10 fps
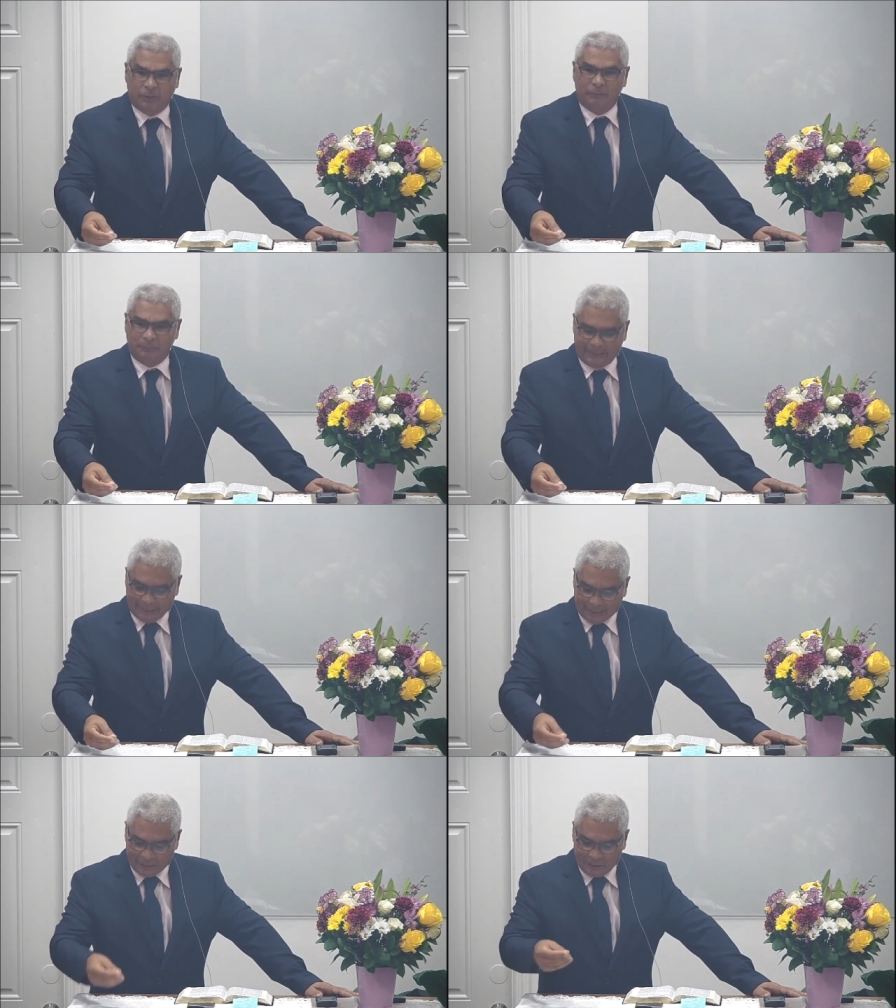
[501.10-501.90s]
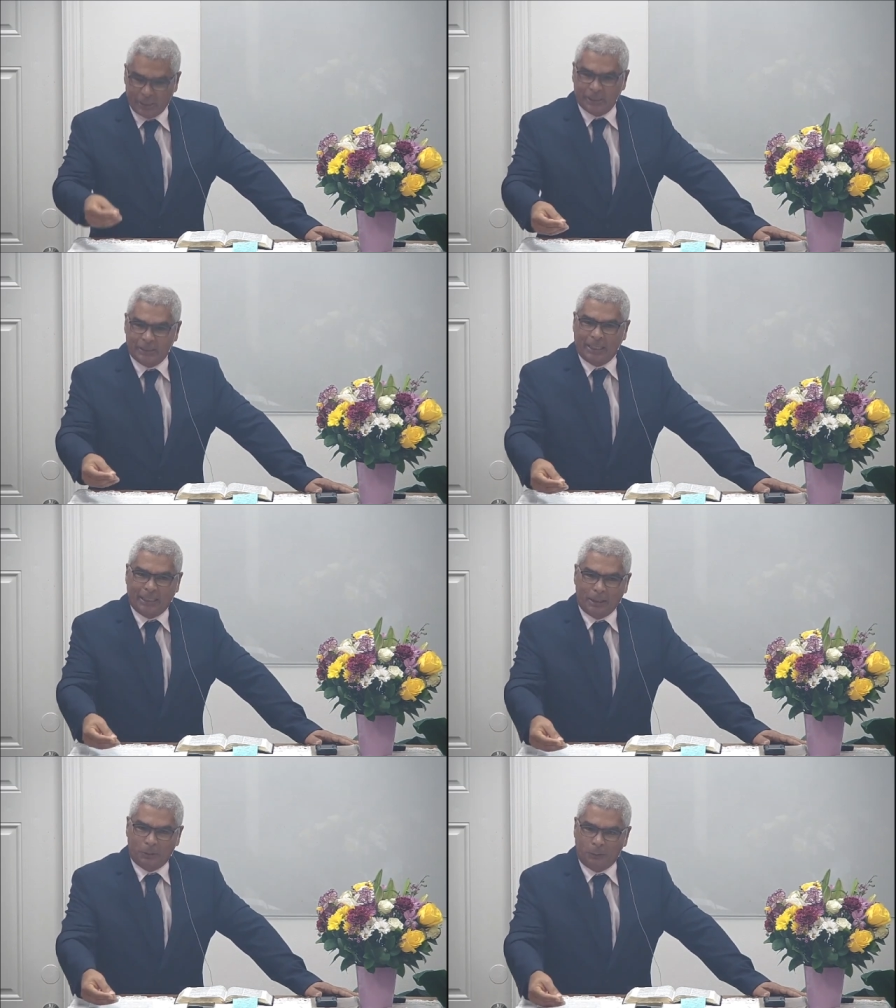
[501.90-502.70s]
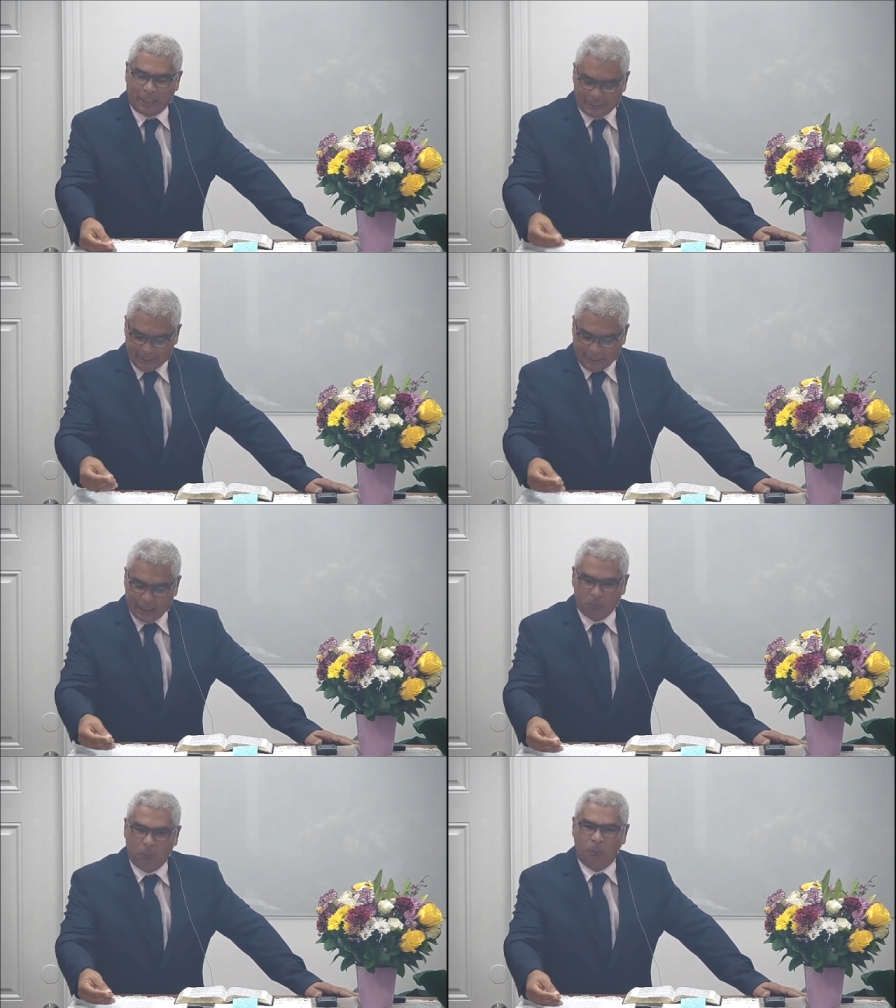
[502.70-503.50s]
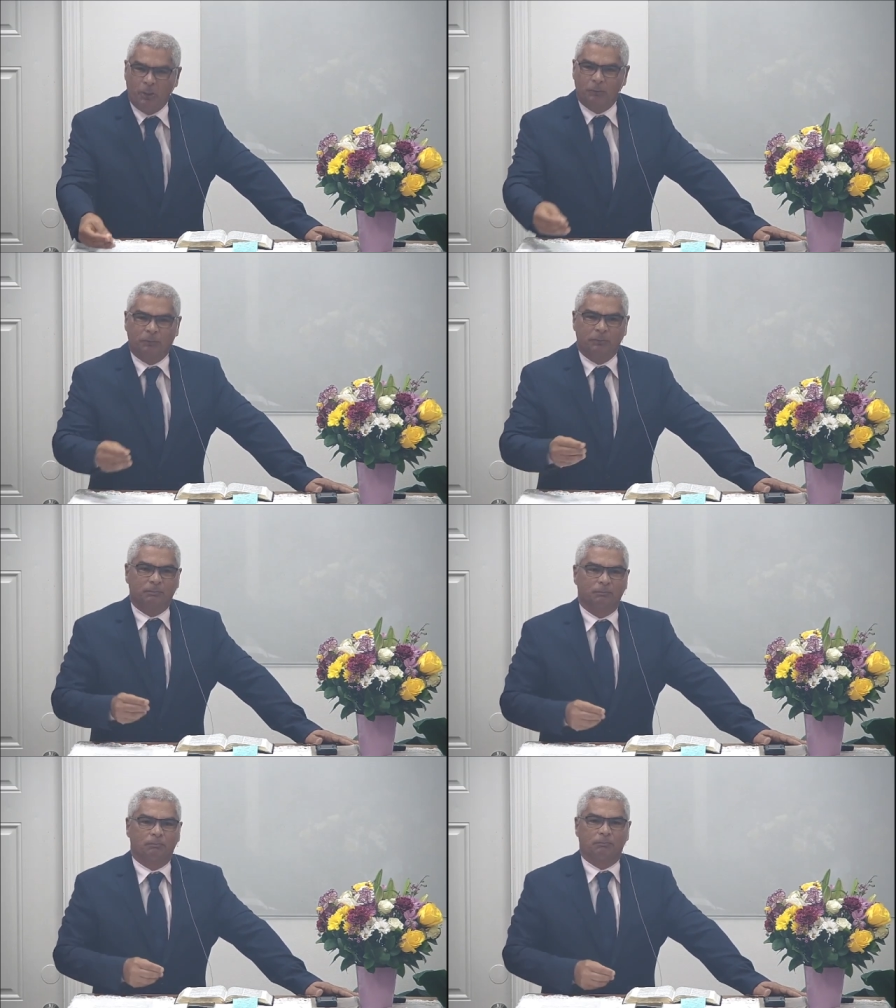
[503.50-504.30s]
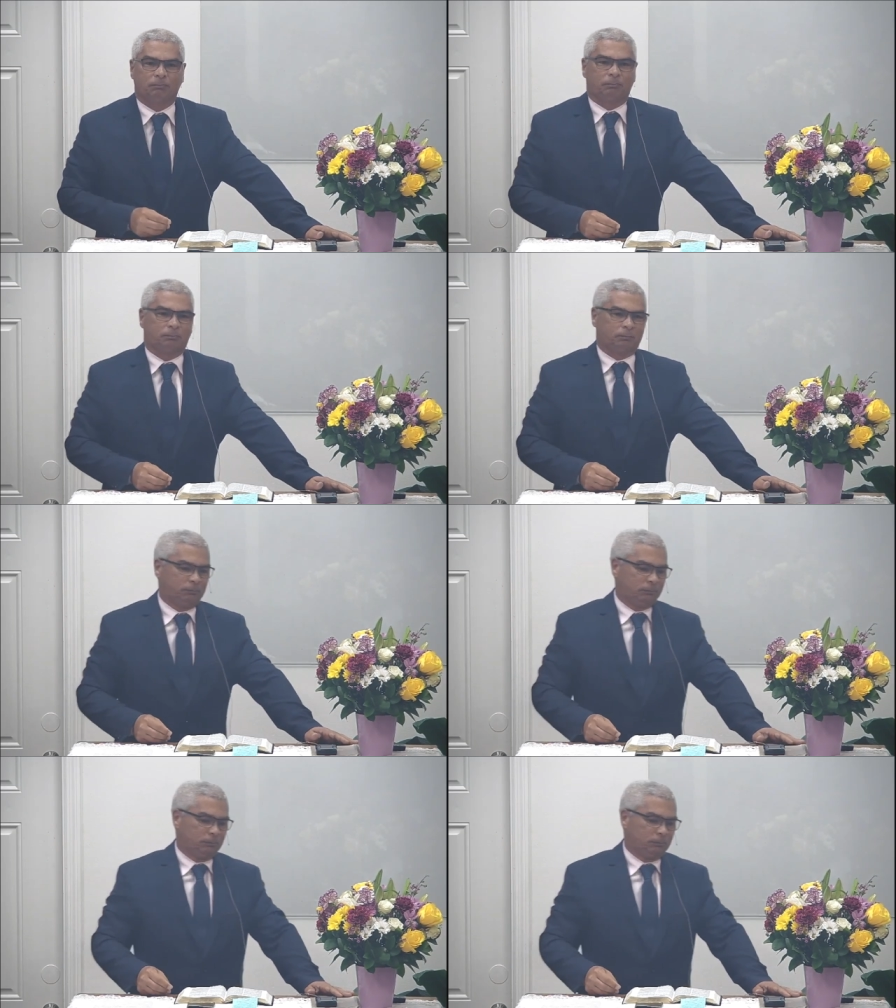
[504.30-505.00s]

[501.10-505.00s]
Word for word: that truth that she said at, in that place at that moment